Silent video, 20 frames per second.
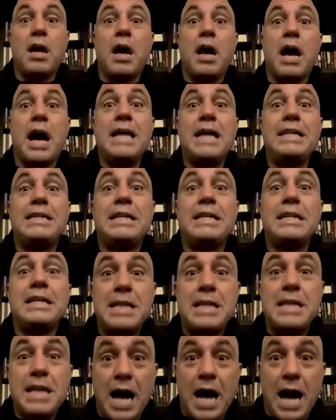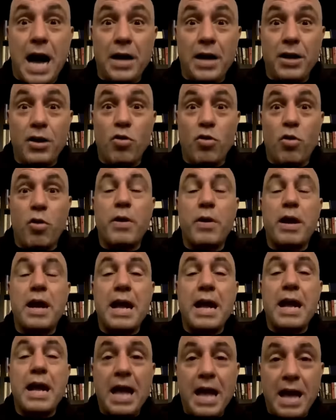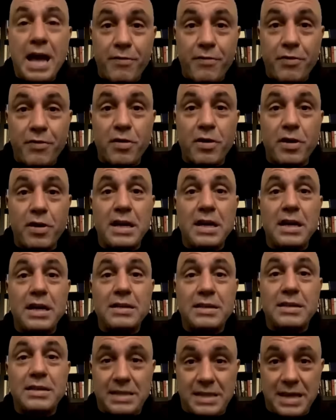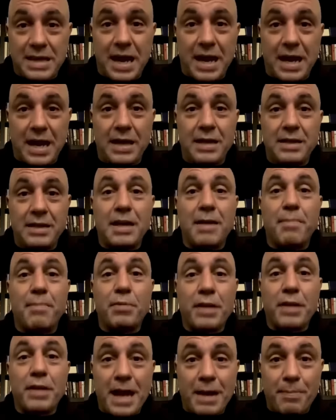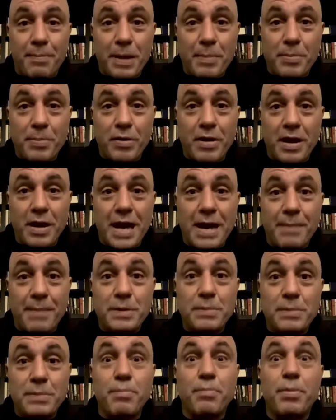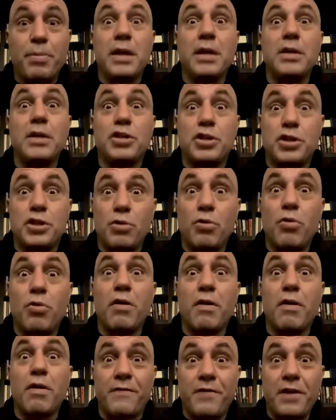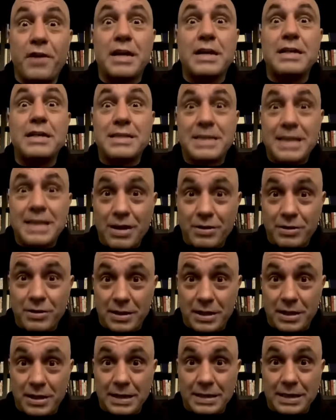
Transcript: I did not, nor would I ever say that black people are apes, but it sure fucking sounded like